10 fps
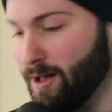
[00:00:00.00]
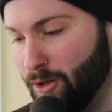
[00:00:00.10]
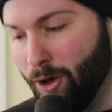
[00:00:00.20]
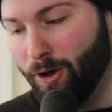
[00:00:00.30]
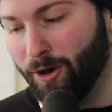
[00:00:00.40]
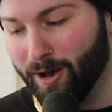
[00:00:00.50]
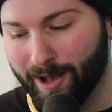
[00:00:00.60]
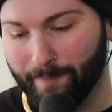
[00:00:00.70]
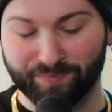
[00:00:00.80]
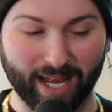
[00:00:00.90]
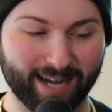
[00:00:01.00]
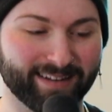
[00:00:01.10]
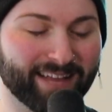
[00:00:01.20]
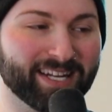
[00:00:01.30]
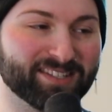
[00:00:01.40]
Not
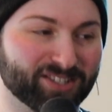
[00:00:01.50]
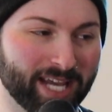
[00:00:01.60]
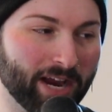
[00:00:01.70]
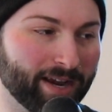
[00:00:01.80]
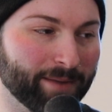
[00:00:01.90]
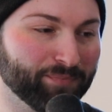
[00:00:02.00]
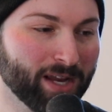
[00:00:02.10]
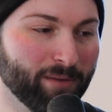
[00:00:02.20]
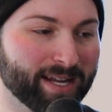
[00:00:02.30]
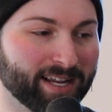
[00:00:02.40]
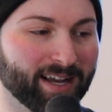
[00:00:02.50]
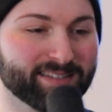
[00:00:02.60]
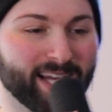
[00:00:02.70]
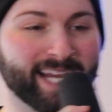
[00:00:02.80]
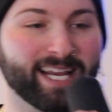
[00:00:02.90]
that it's scary
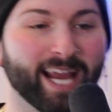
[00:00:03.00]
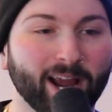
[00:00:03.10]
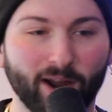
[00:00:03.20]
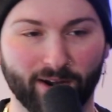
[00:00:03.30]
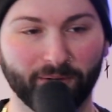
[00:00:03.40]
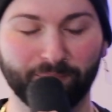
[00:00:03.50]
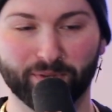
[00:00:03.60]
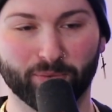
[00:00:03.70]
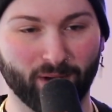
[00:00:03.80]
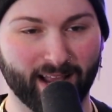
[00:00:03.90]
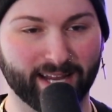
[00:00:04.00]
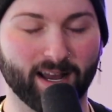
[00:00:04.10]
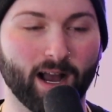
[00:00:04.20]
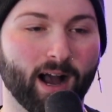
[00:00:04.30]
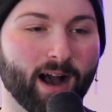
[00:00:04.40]
because I care, right?
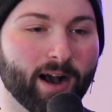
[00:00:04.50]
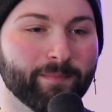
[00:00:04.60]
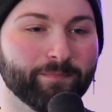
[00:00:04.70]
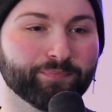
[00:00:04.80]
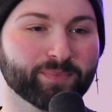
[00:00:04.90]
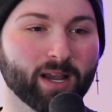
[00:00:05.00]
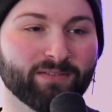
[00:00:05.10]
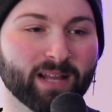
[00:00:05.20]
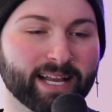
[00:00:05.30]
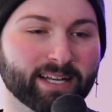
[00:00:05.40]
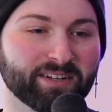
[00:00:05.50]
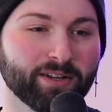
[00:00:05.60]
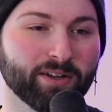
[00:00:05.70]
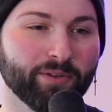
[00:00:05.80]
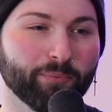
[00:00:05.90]
Of like
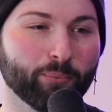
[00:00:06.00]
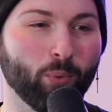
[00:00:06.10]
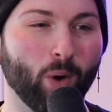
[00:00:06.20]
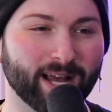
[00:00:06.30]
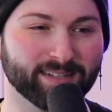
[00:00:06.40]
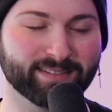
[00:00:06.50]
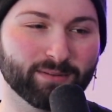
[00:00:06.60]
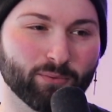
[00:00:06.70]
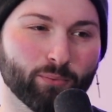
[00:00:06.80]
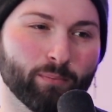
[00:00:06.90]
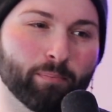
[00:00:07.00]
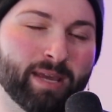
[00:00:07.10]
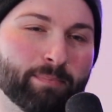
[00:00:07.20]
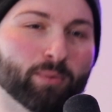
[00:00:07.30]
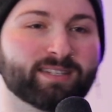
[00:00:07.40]
what
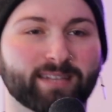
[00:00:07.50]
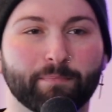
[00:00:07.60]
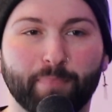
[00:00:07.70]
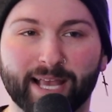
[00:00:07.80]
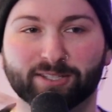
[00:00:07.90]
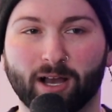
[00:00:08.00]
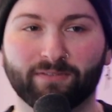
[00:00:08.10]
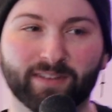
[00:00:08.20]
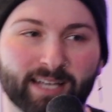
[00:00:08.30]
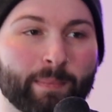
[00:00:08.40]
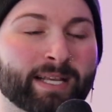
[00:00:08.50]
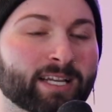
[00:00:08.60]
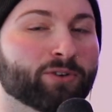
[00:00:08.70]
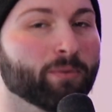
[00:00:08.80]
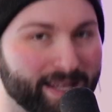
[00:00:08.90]
people would say based off of the title, because
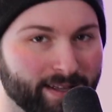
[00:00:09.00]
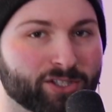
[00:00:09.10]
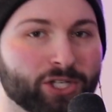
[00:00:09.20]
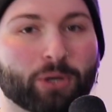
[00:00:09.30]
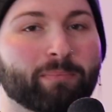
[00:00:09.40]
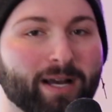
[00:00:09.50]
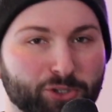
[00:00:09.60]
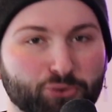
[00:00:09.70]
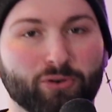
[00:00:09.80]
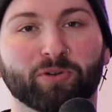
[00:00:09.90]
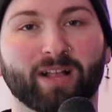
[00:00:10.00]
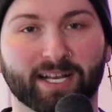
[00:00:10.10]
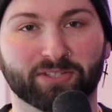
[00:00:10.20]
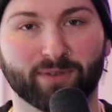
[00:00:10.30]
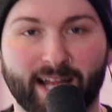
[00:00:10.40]
that girl made that joke about triple
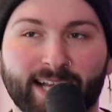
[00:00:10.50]
X, right?